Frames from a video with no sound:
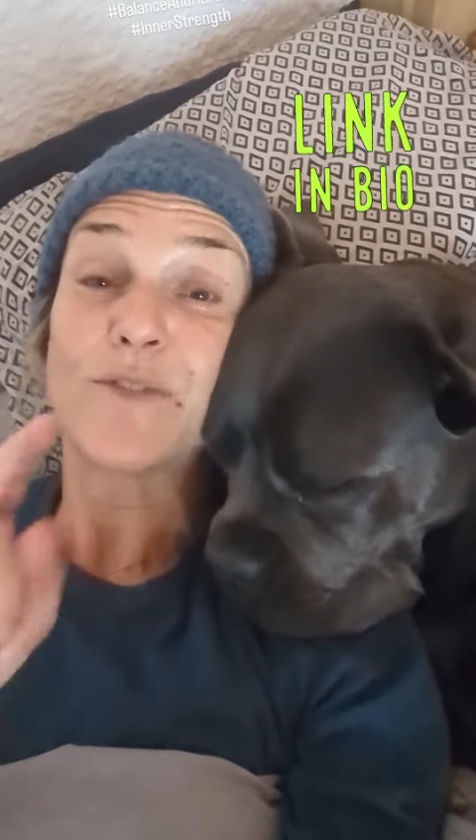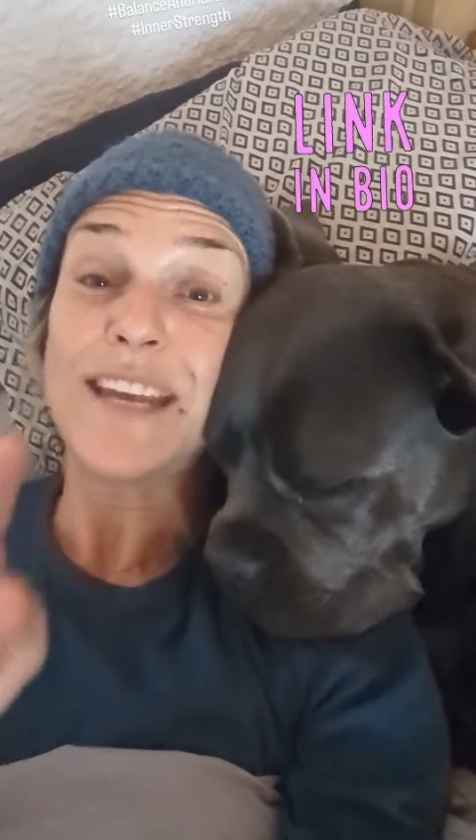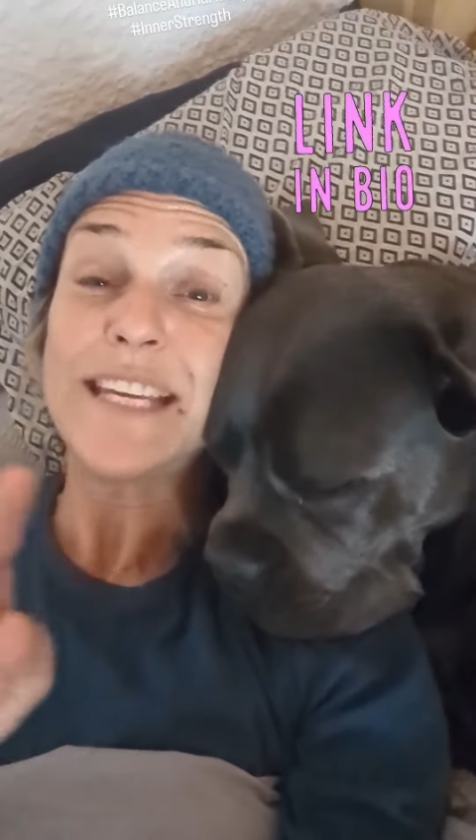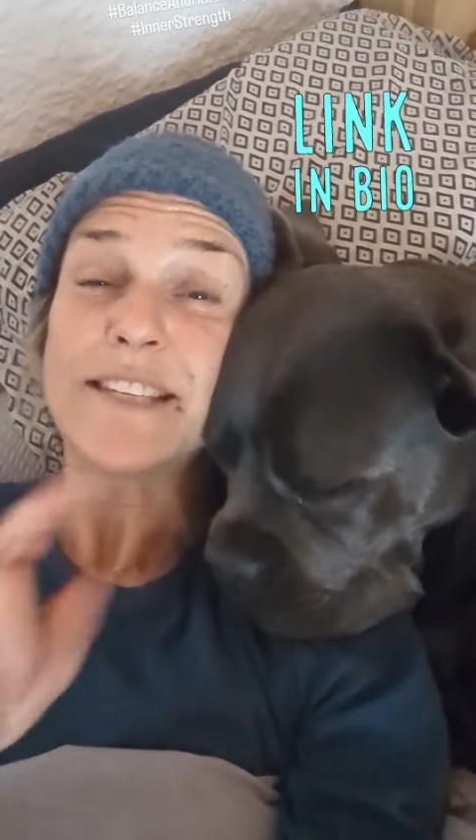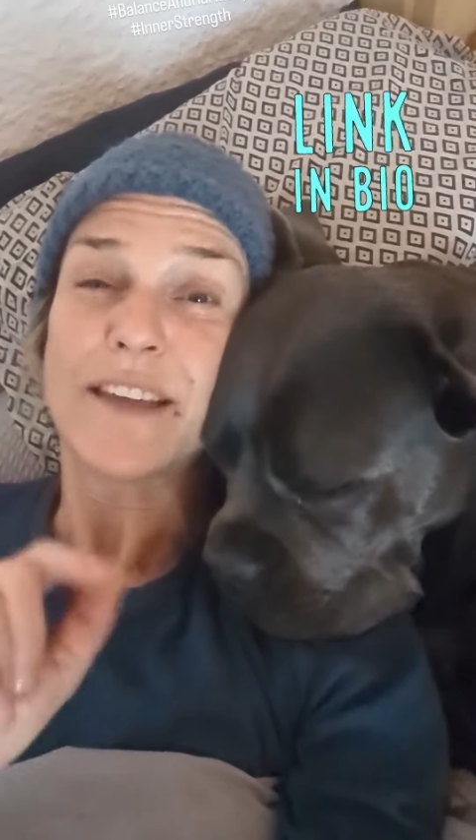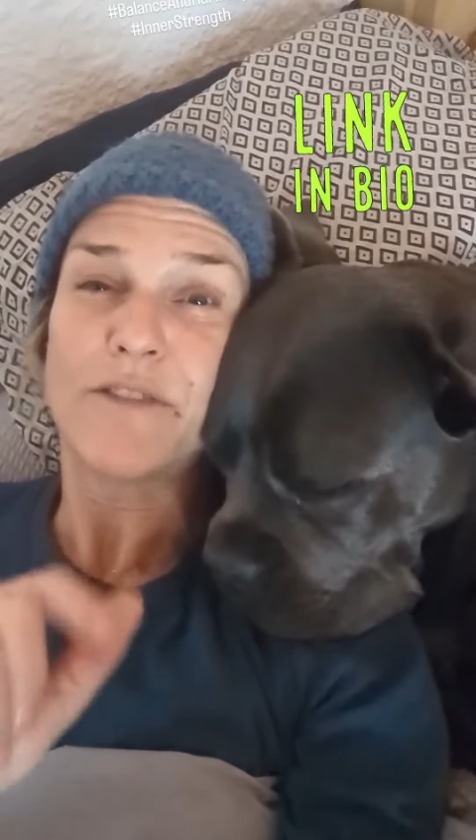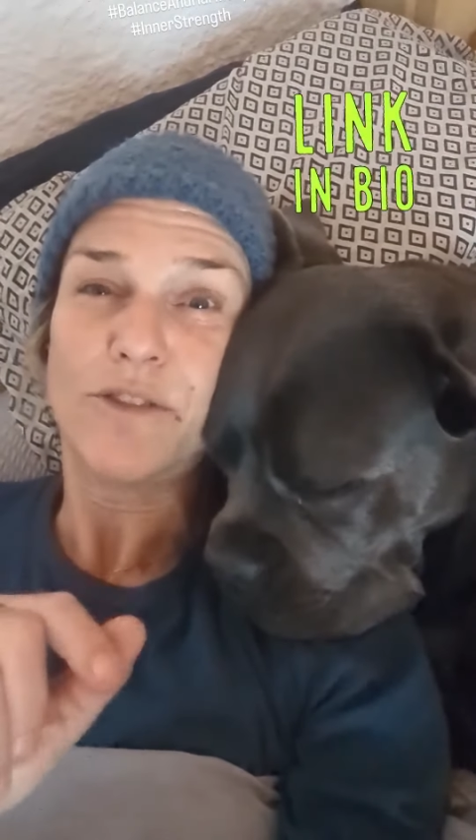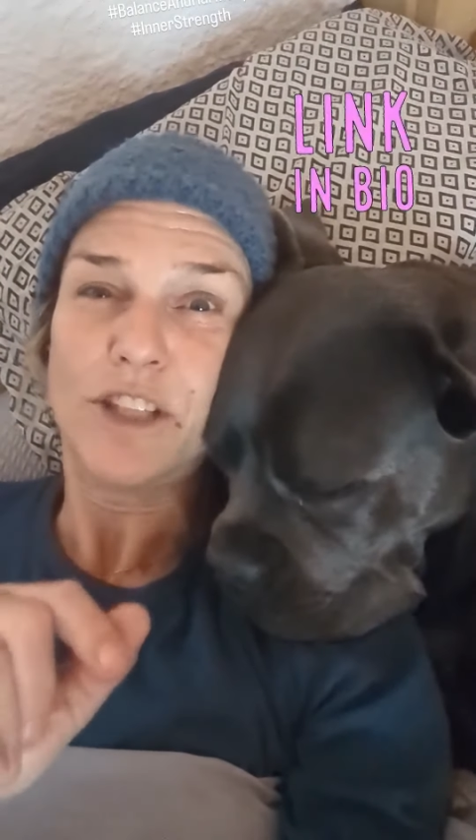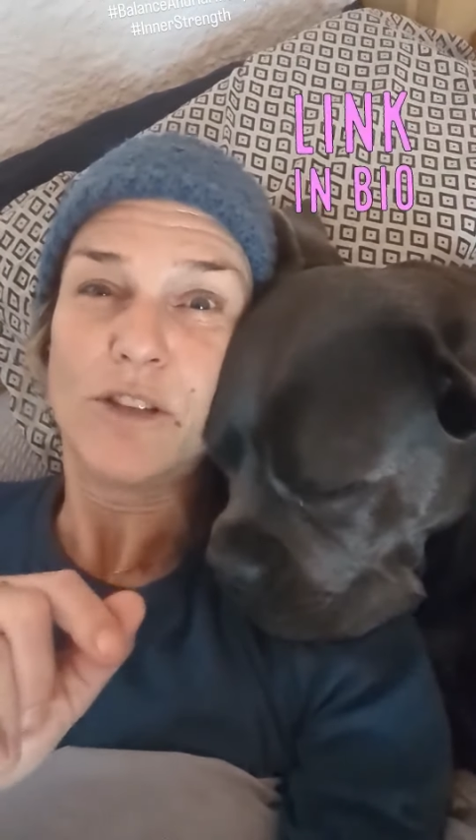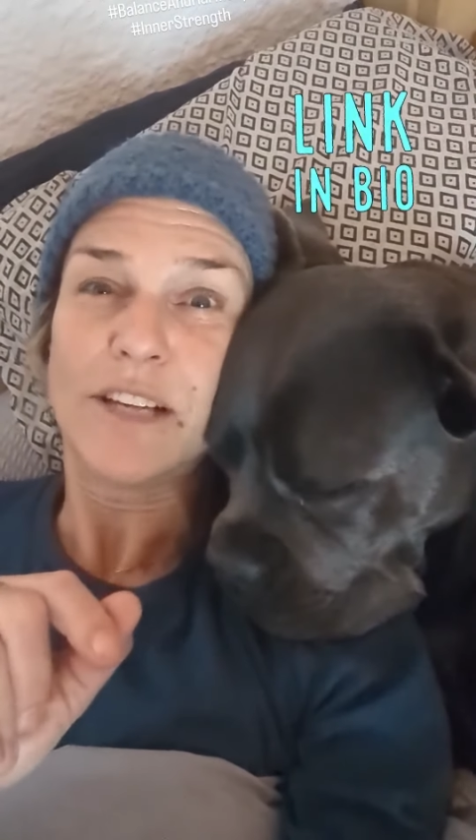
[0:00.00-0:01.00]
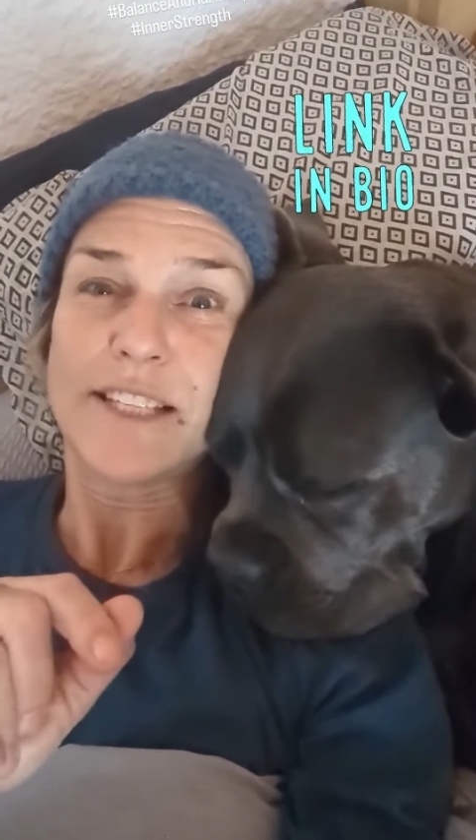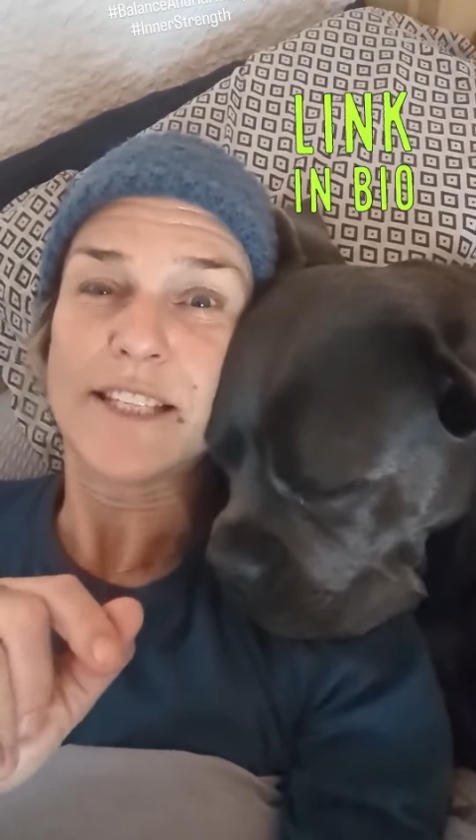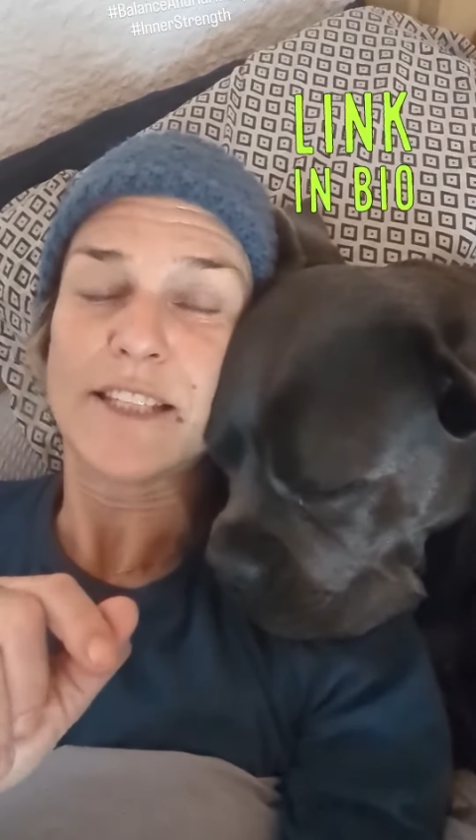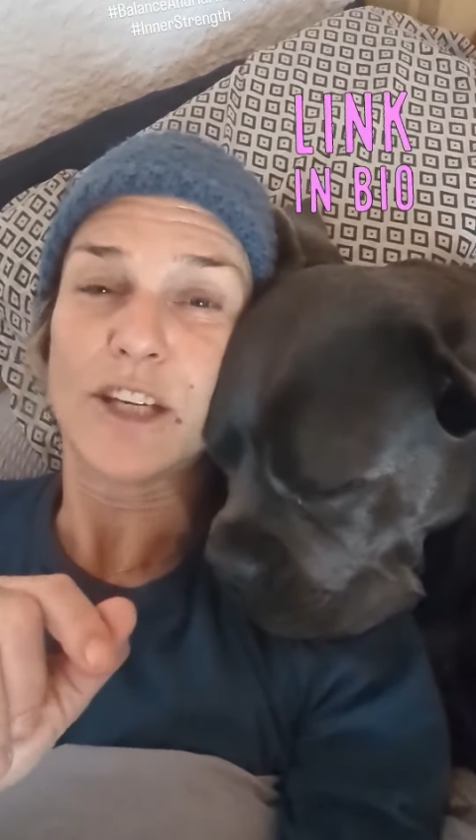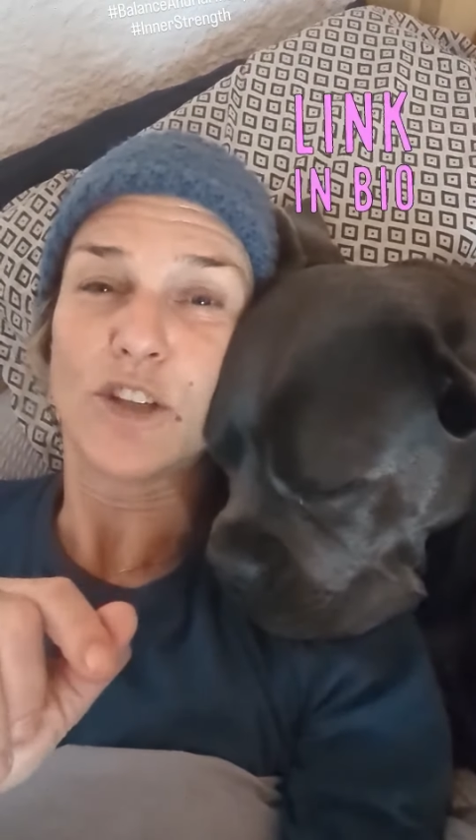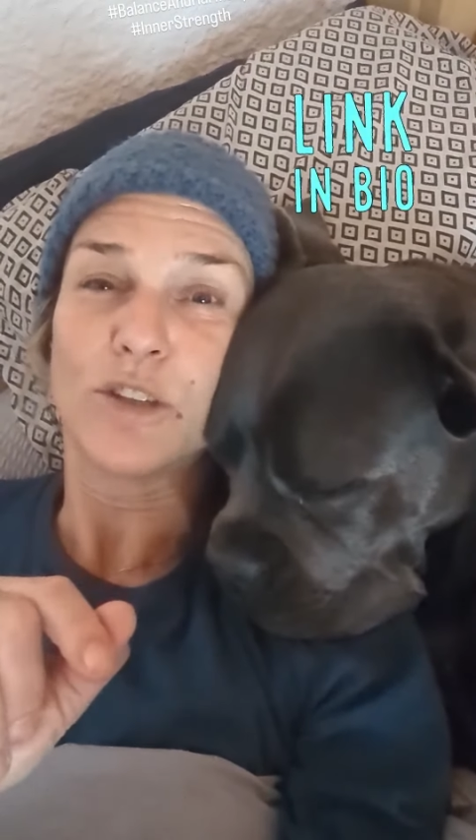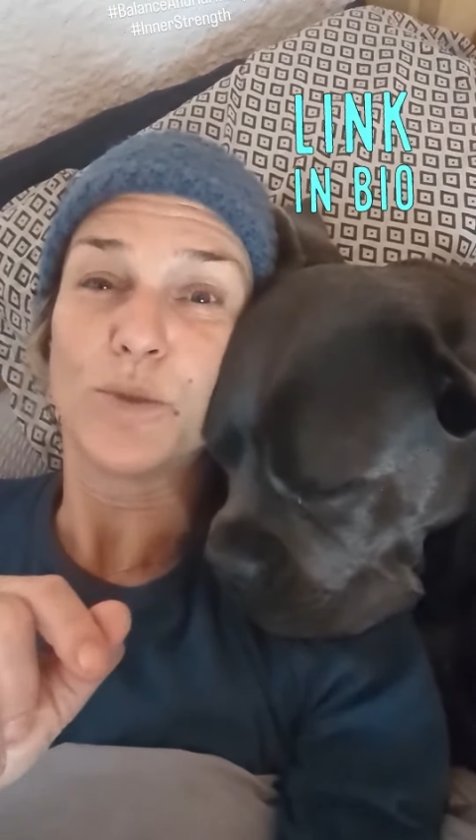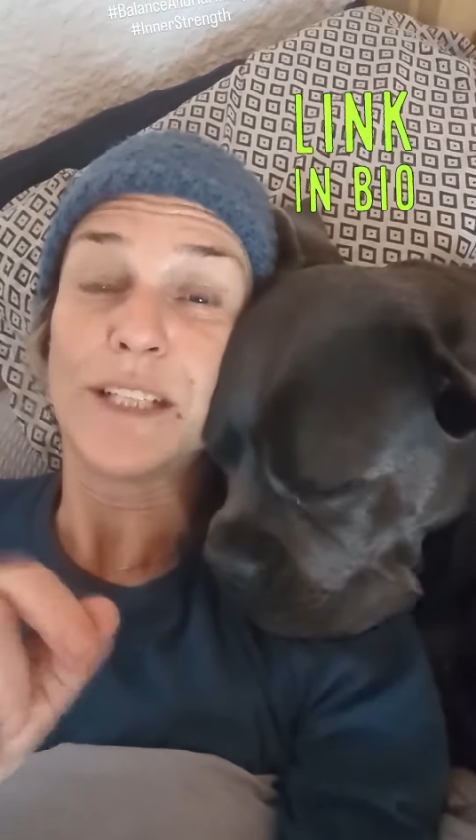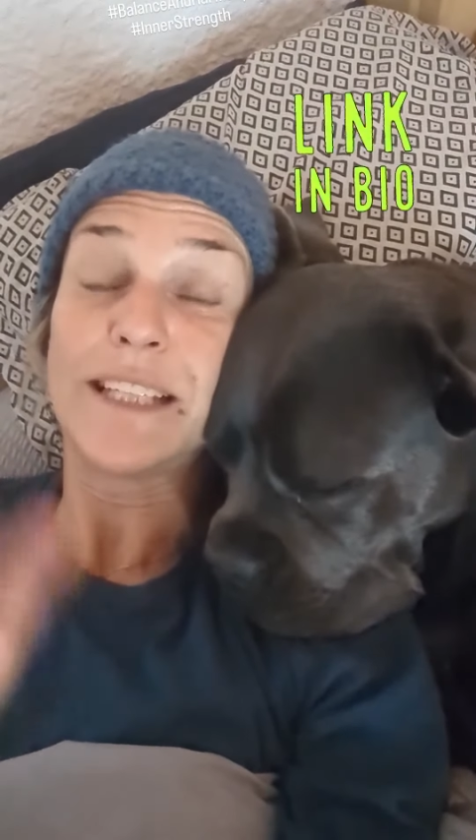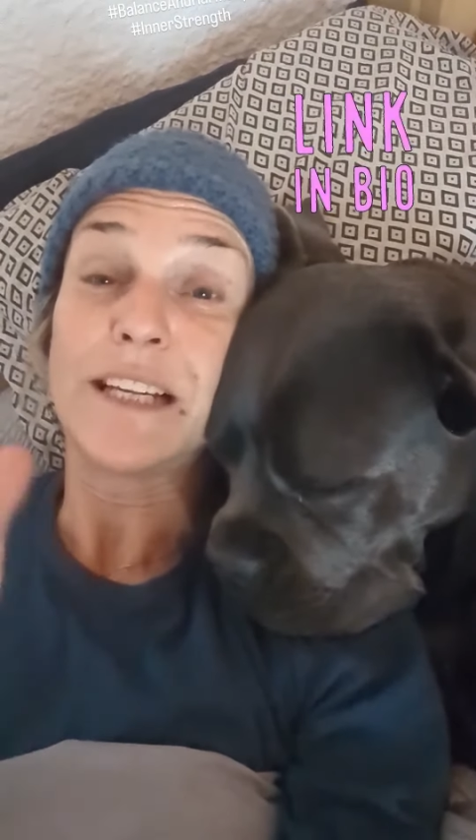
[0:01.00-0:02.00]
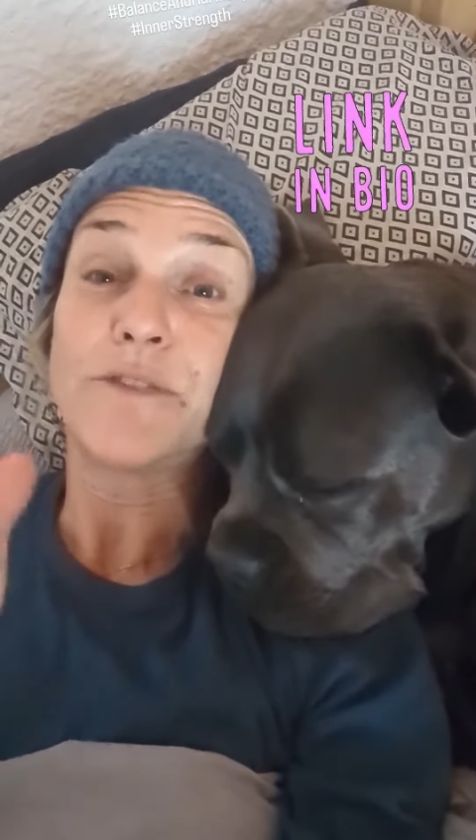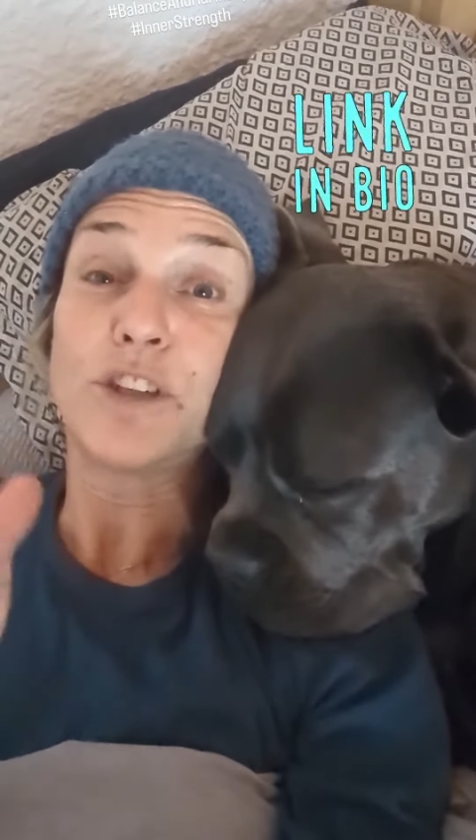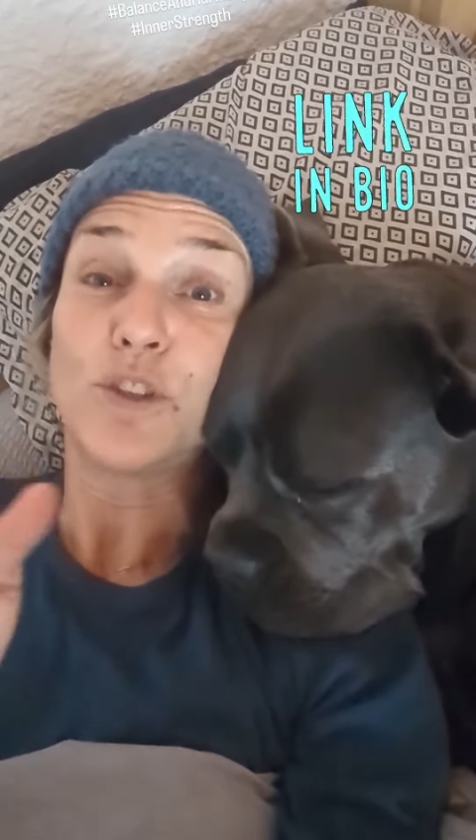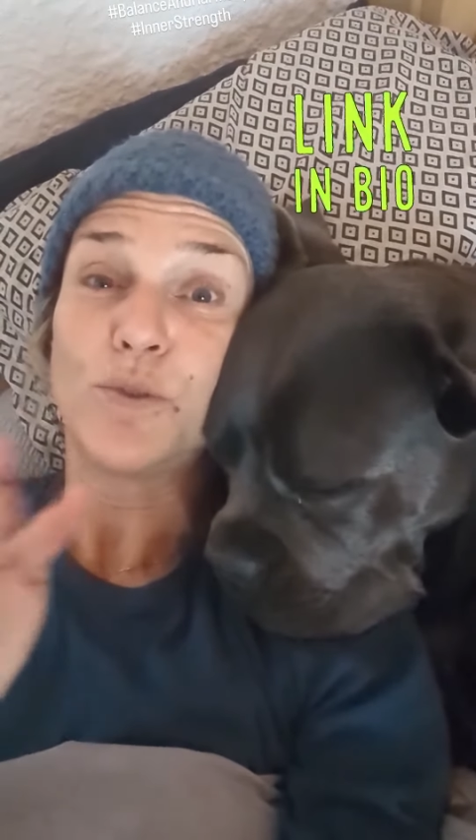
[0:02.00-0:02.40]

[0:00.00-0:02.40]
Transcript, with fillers: 27 video lessons included delivered